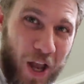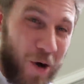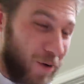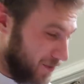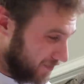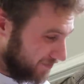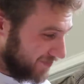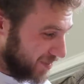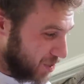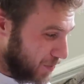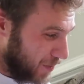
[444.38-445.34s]
Oh,
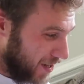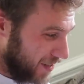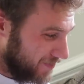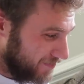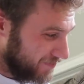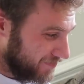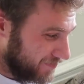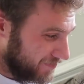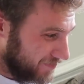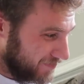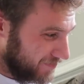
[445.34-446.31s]
sure. Oh.
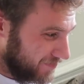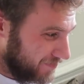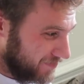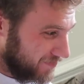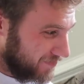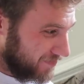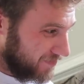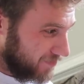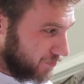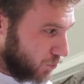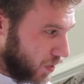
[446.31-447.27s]

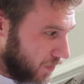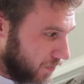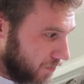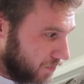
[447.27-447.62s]
What?